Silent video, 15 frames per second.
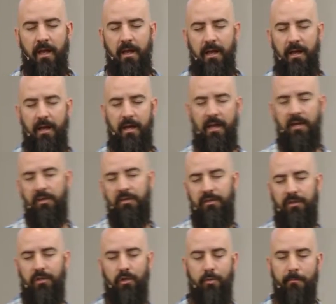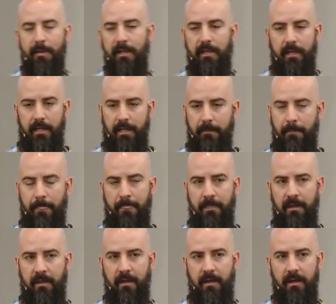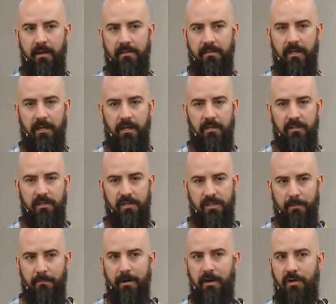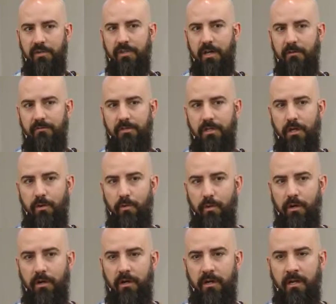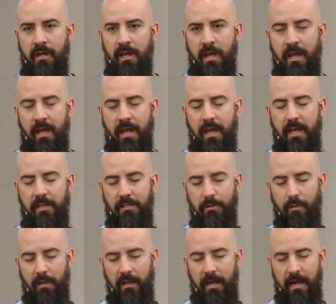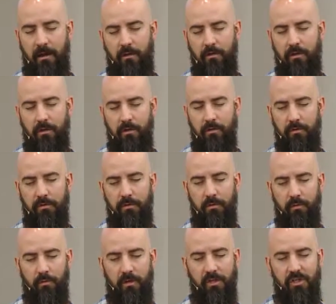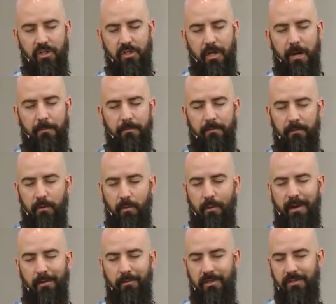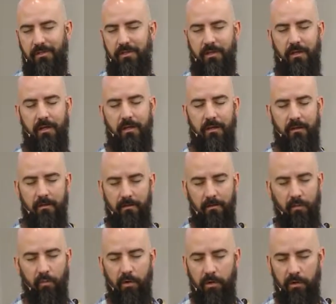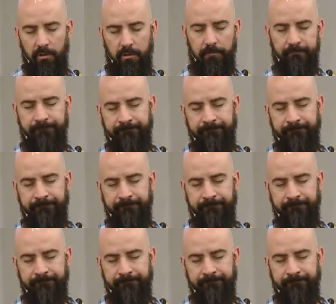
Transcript: uh, and the humility uh, to, to submit ourselves to your word and to allow you to reshape the way we see the world,